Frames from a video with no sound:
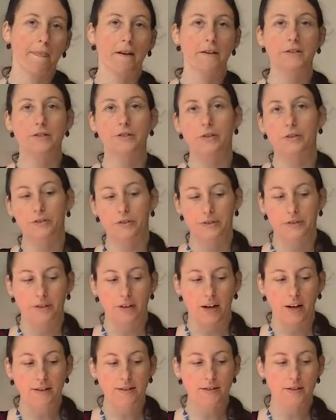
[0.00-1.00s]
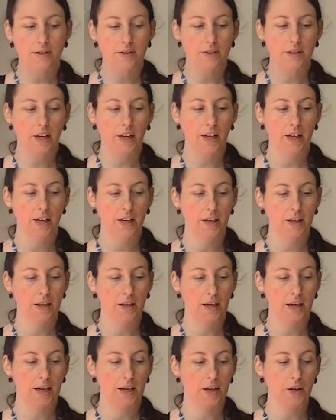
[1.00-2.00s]
certain nuts,
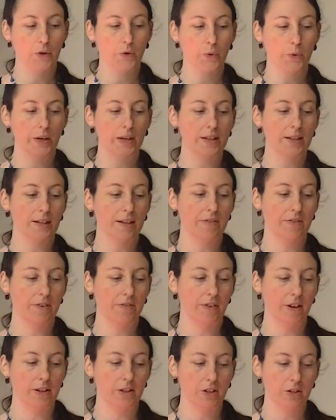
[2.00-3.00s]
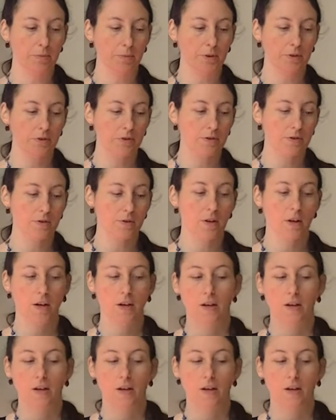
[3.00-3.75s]
green leafy vegetables,